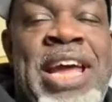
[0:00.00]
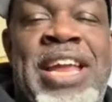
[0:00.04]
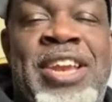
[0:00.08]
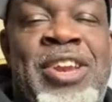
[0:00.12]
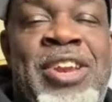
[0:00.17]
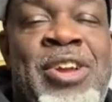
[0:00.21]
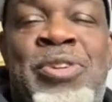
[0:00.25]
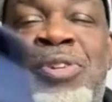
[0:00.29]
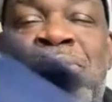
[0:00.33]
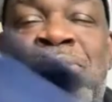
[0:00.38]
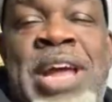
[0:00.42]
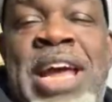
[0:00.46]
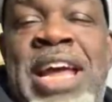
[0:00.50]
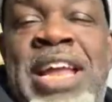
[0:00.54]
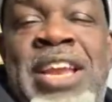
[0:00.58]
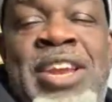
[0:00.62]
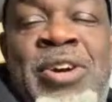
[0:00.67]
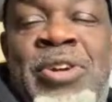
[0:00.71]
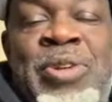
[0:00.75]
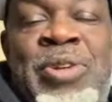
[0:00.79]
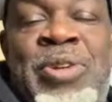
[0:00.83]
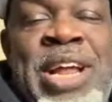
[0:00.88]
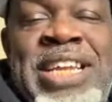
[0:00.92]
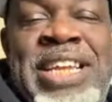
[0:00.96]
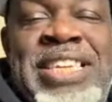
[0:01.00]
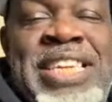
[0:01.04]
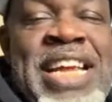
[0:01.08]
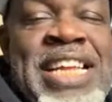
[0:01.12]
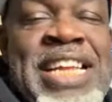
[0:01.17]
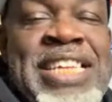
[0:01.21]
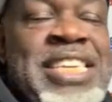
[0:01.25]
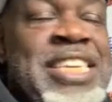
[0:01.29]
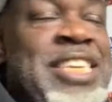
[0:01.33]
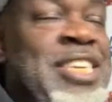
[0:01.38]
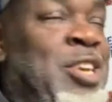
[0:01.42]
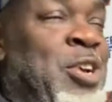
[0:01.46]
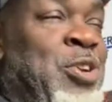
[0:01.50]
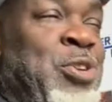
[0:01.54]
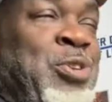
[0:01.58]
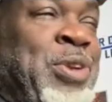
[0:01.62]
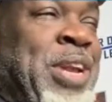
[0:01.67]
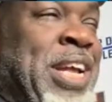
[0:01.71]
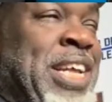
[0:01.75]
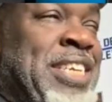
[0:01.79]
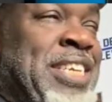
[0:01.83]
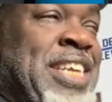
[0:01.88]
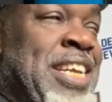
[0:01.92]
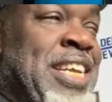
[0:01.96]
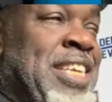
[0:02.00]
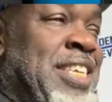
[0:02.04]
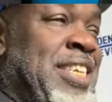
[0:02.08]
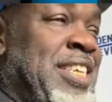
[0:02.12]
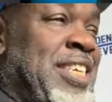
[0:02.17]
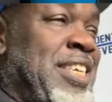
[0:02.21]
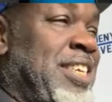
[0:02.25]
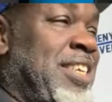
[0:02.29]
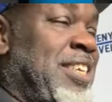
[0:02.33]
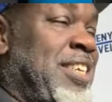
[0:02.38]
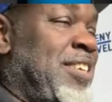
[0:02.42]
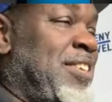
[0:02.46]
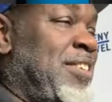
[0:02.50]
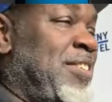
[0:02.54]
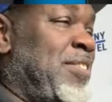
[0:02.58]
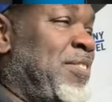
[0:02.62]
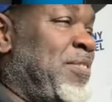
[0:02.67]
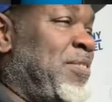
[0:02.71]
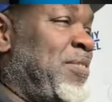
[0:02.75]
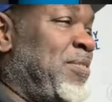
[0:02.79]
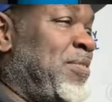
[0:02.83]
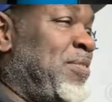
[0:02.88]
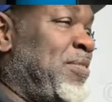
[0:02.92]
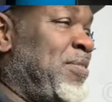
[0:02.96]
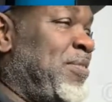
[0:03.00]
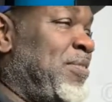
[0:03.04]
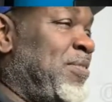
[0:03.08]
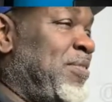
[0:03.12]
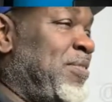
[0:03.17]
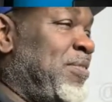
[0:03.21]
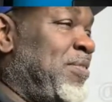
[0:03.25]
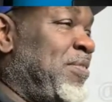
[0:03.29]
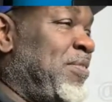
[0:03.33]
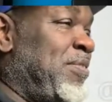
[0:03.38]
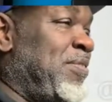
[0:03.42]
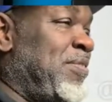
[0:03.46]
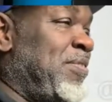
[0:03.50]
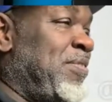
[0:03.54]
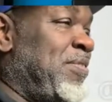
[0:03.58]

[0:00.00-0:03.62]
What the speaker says: Are we trying to see LeBron James tear his MCL and